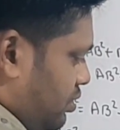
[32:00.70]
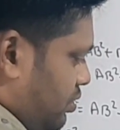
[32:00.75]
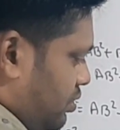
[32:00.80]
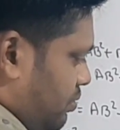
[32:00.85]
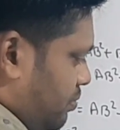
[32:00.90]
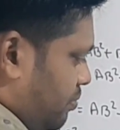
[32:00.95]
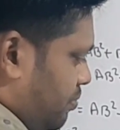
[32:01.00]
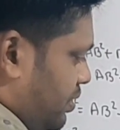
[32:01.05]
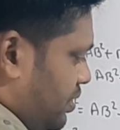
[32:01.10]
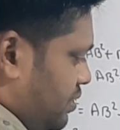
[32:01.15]

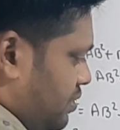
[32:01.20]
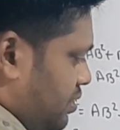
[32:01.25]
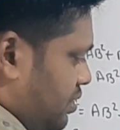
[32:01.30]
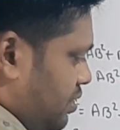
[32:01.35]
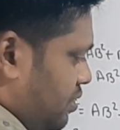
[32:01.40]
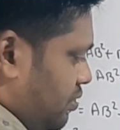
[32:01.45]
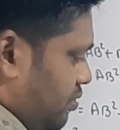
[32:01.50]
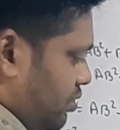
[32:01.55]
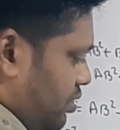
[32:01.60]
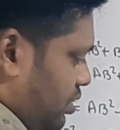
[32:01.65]

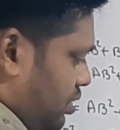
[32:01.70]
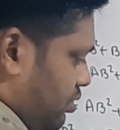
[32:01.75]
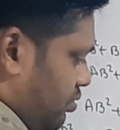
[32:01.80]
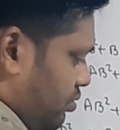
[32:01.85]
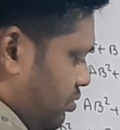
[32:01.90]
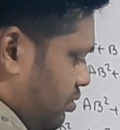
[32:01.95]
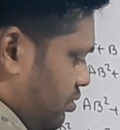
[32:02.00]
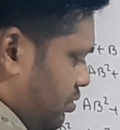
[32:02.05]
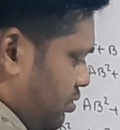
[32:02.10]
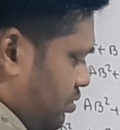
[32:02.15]
BC. Okay,
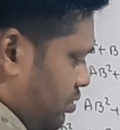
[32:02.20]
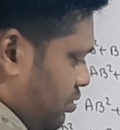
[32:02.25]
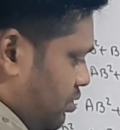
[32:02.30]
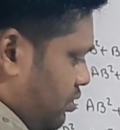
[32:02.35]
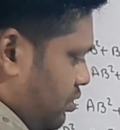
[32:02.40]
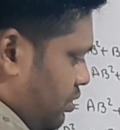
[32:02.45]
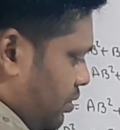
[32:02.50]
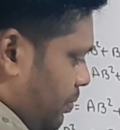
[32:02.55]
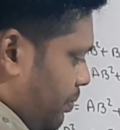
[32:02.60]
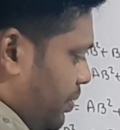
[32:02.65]
no,
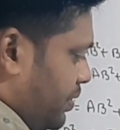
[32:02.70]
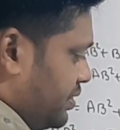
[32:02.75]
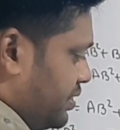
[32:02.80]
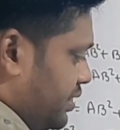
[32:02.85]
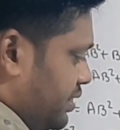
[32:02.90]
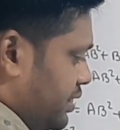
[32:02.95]
BC